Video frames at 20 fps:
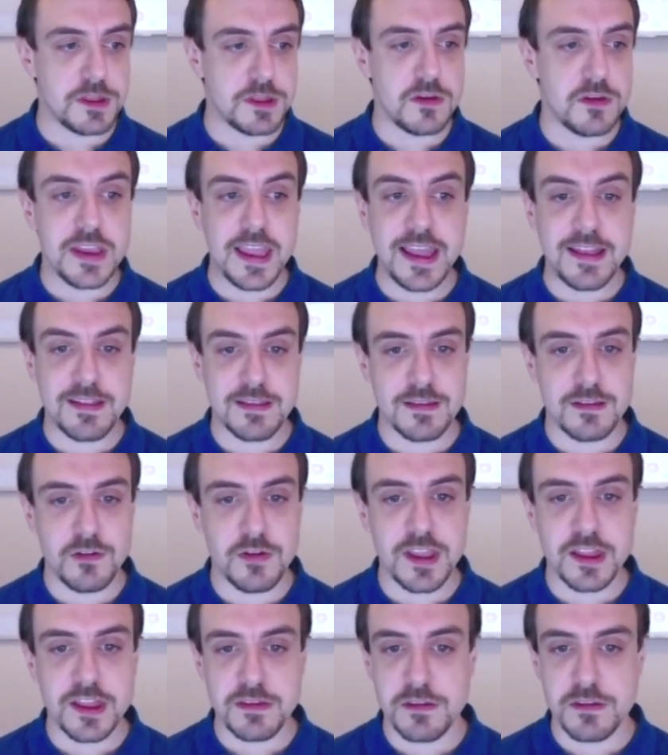but you get
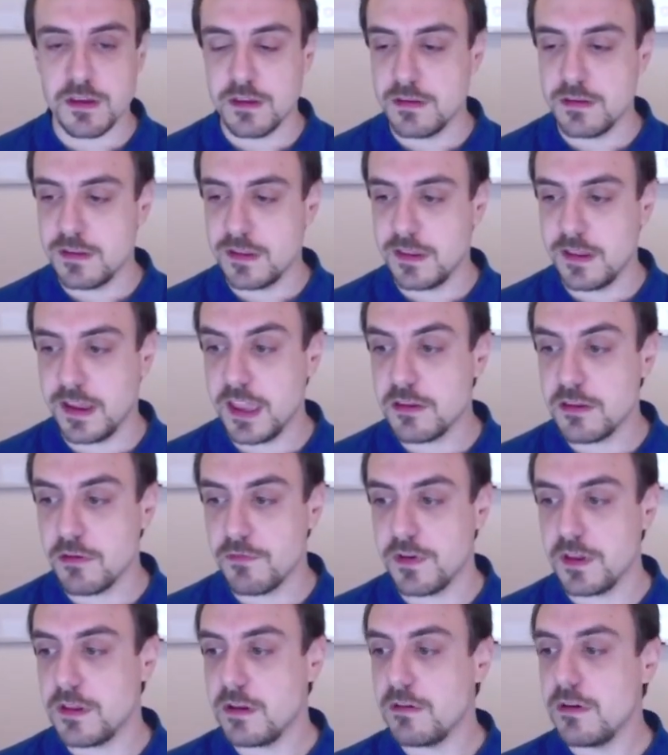the gist
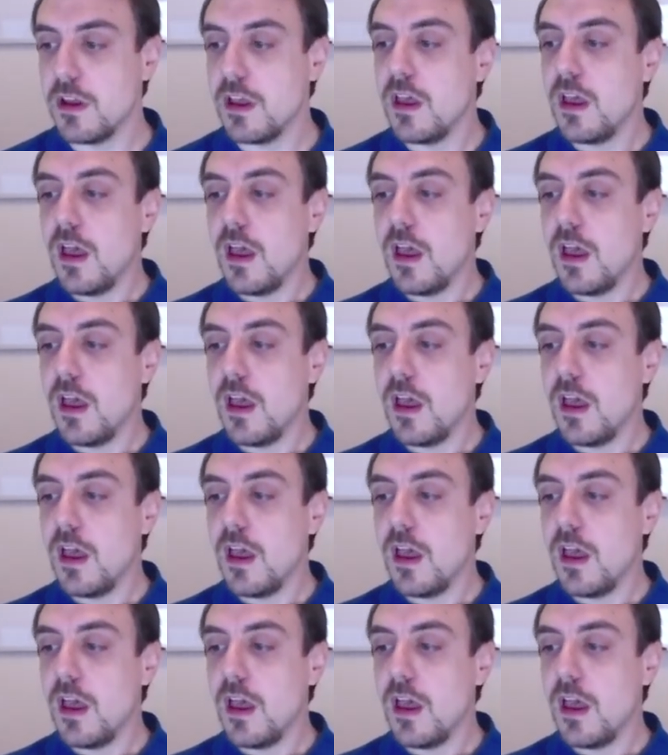of it.